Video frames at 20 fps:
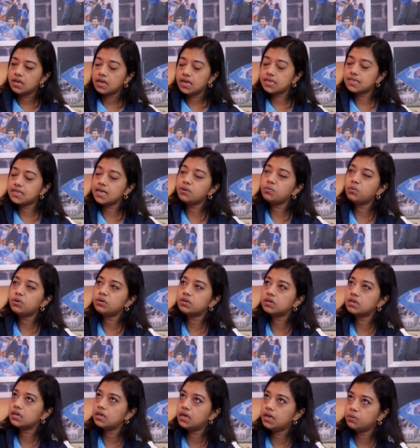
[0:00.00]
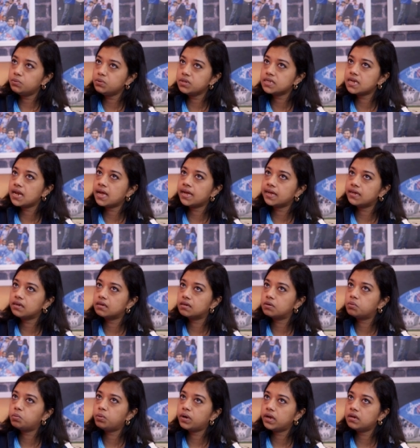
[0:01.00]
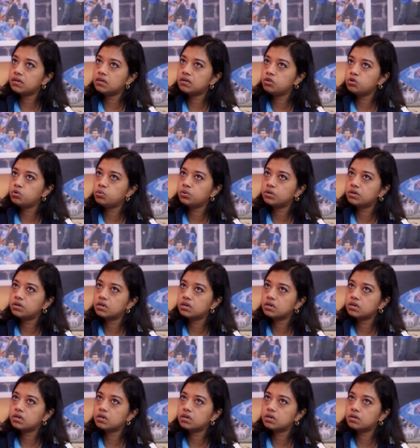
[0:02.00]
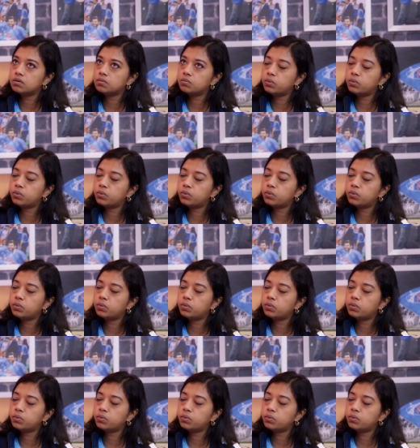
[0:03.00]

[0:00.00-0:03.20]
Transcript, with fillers: Is that what it was like when you were uh,